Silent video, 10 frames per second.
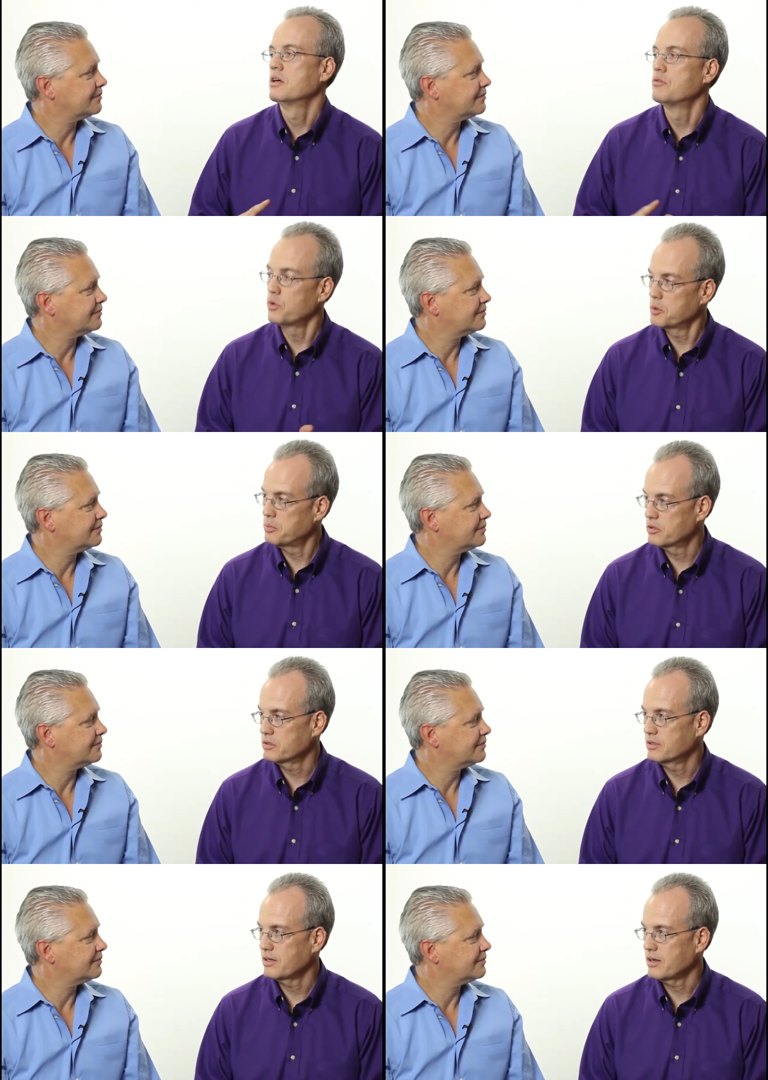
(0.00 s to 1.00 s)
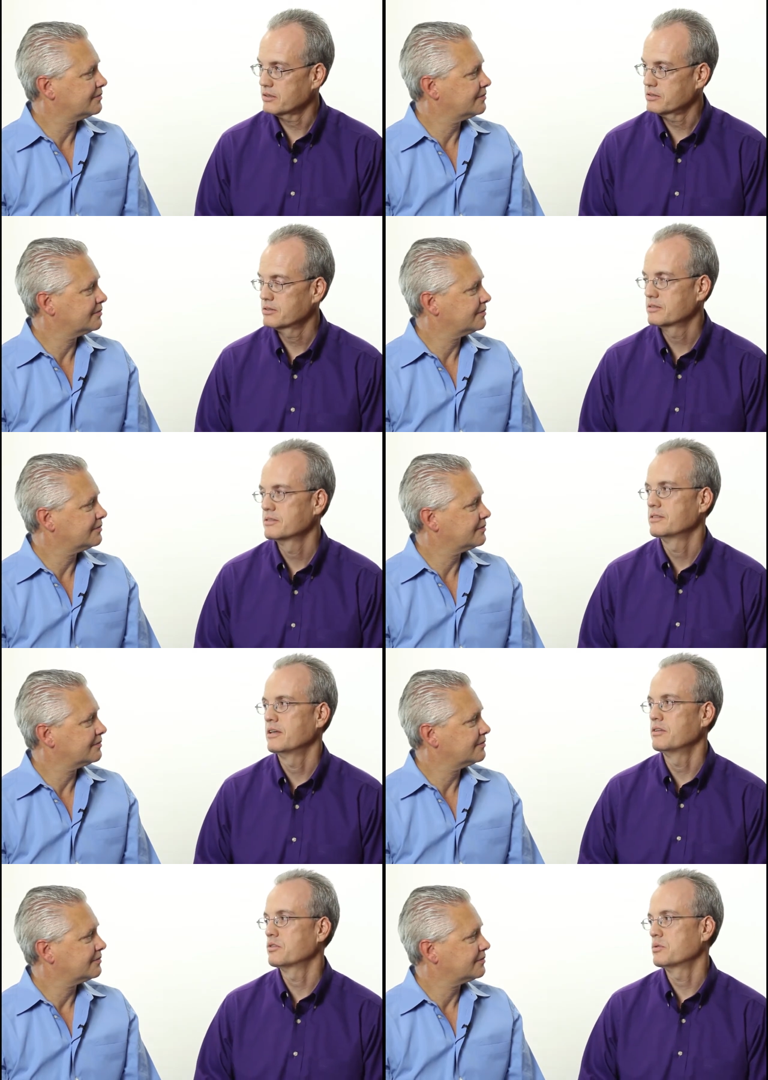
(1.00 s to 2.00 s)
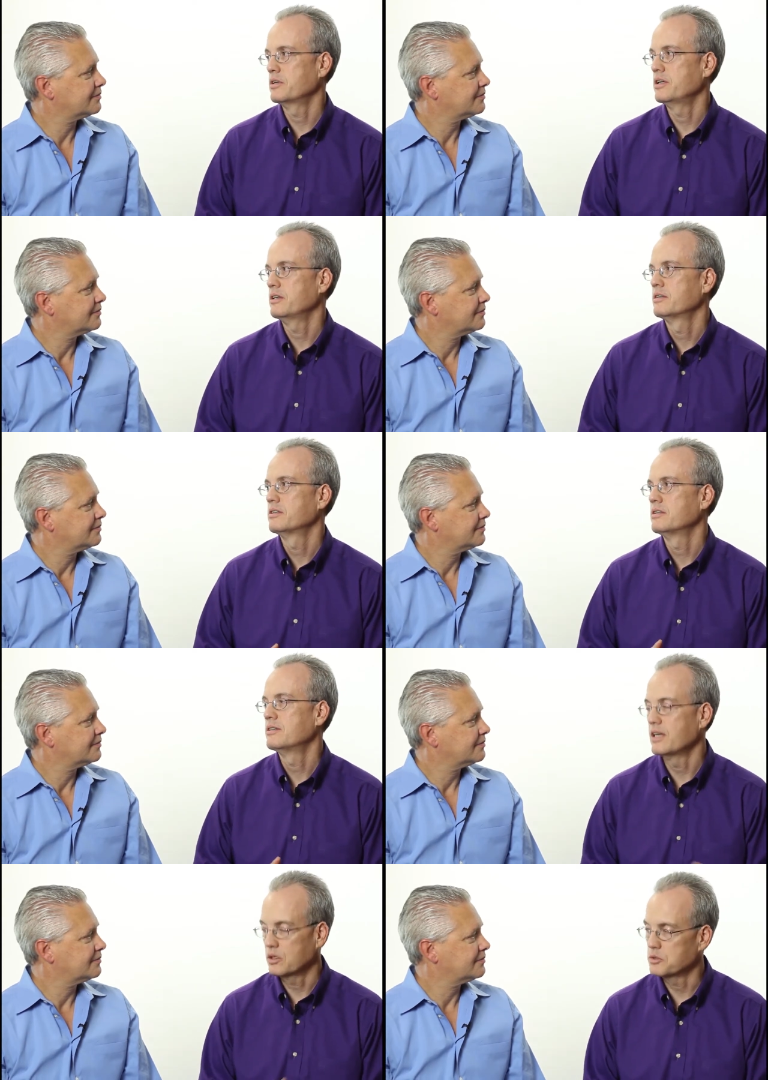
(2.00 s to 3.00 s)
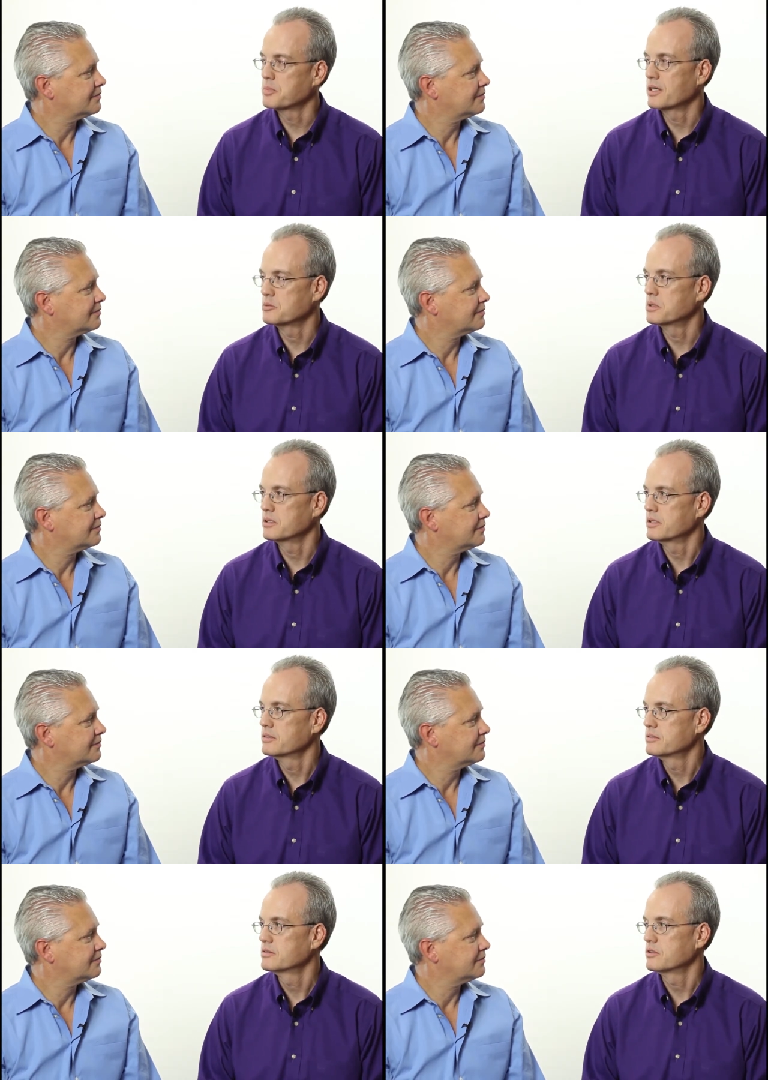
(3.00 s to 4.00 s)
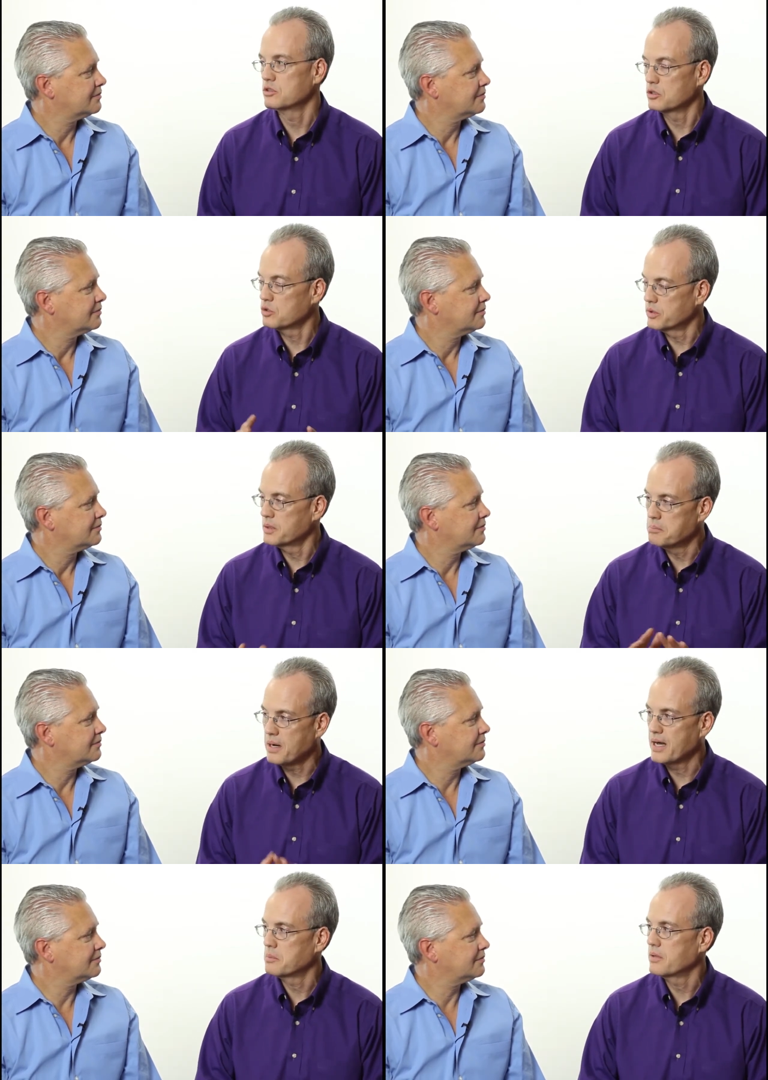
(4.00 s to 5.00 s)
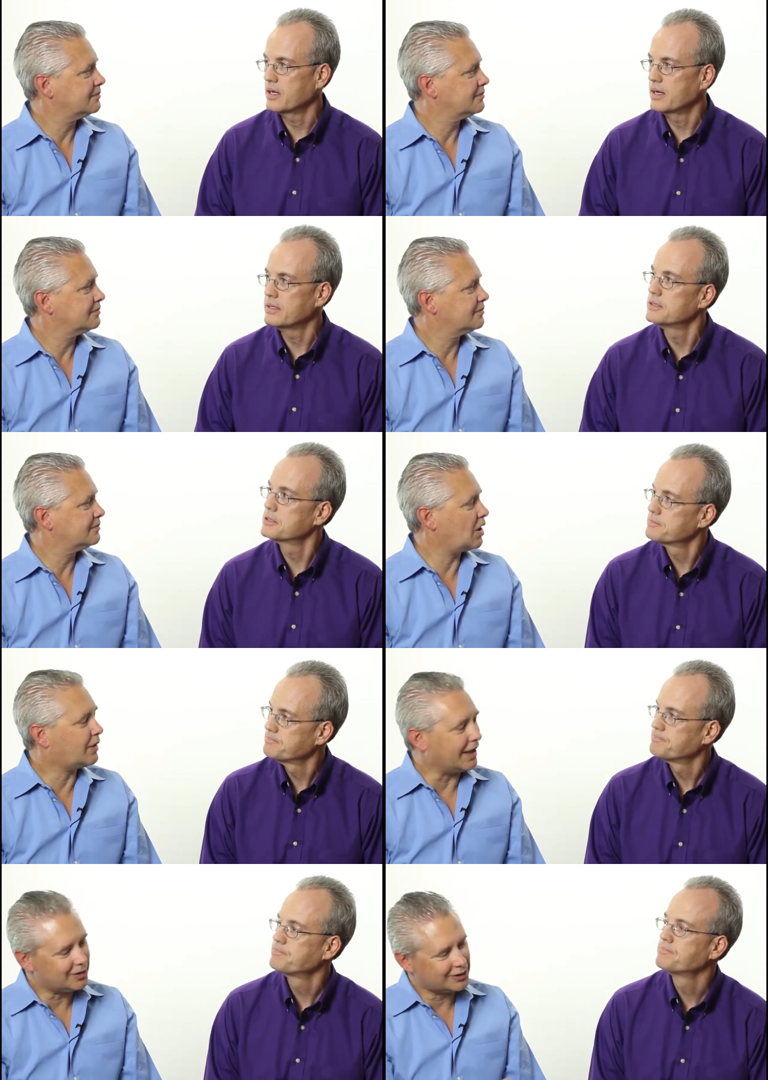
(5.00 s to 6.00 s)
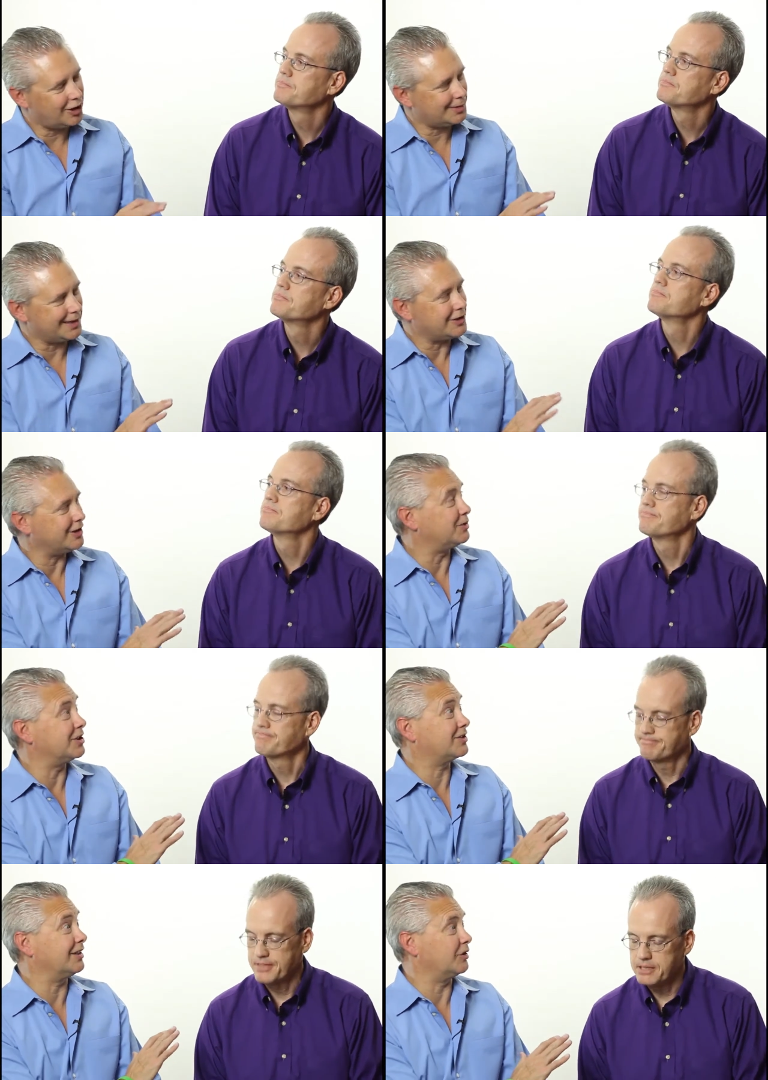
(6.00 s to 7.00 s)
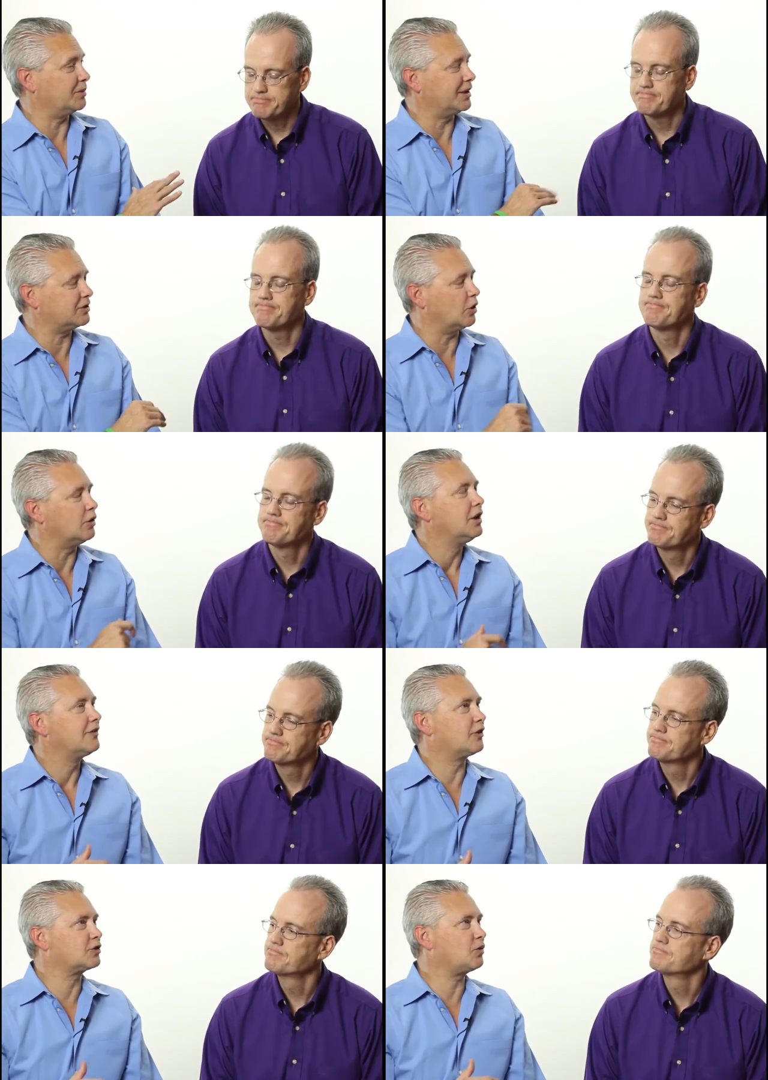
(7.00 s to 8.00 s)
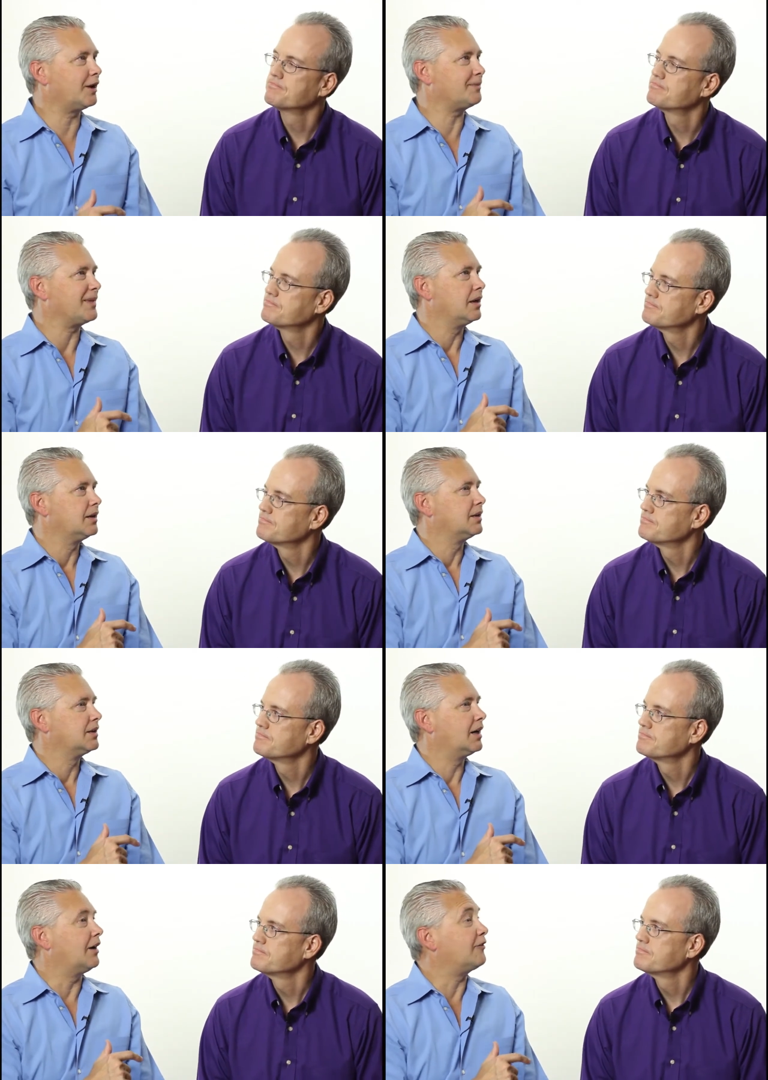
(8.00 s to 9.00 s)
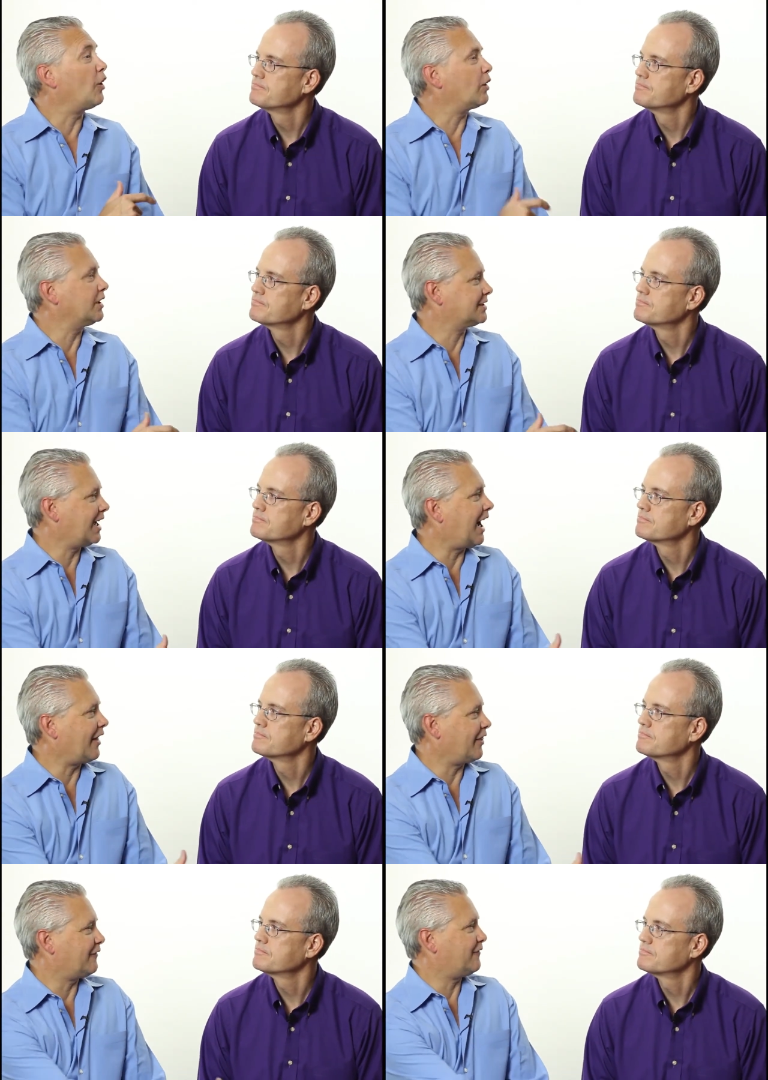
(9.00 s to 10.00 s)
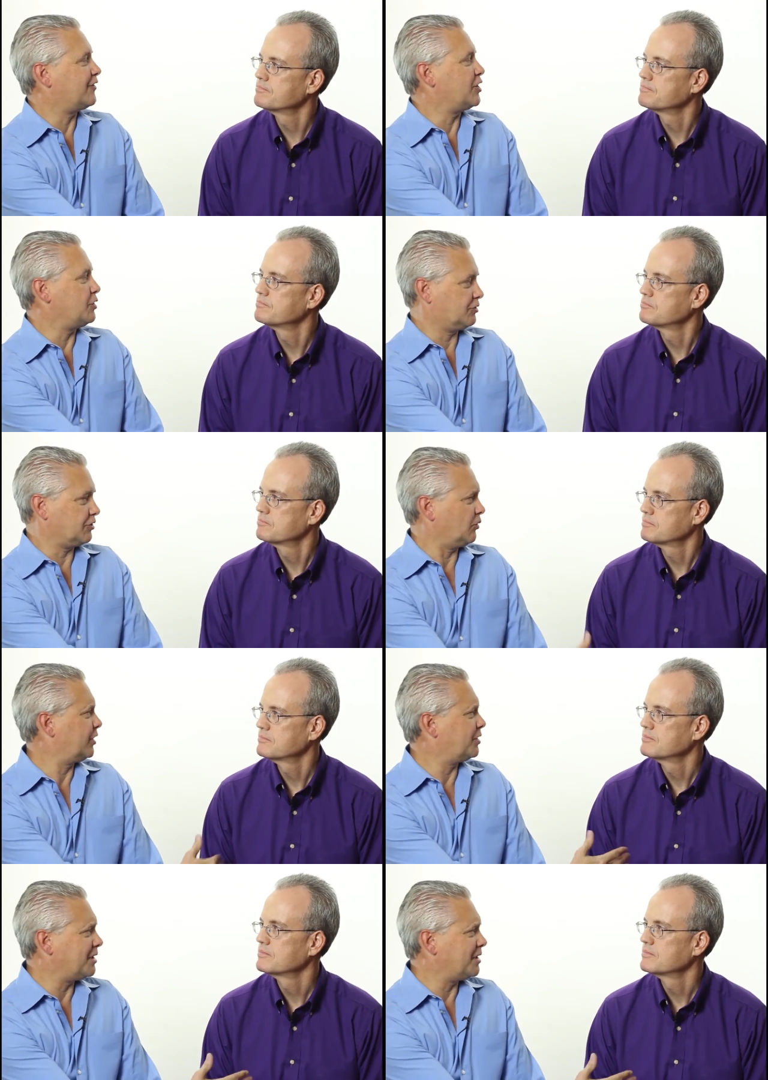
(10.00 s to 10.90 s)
Speaker 1: avoid personal attacks, and three, take responsibility. Those are the three bottom line ideas.
Speaker 2: Okay, so let's talk about each of them just a yep. little bit. So, first one, uh, focus on the future. What do